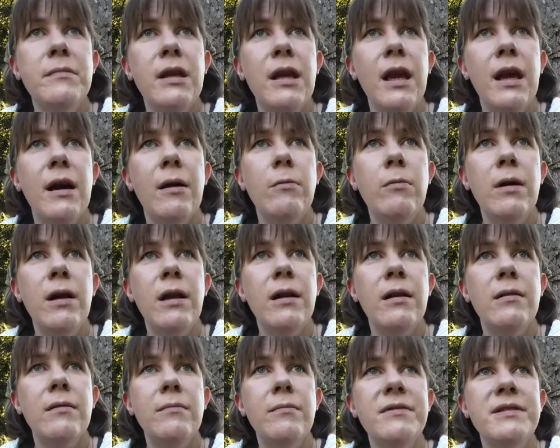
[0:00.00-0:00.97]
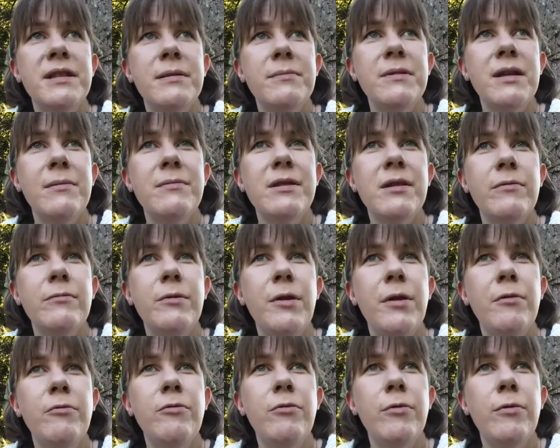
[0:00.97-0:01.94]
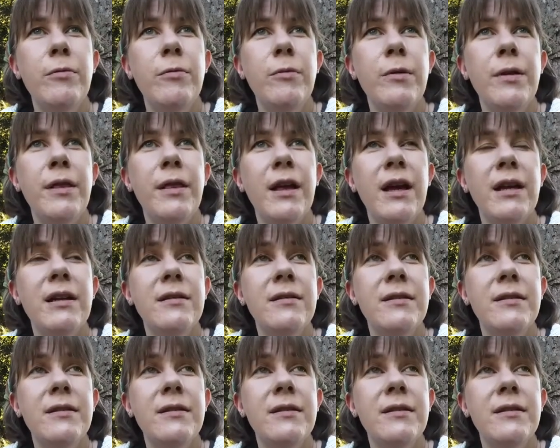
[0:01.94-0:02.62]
yeah, well, sometimes I withdrew with that.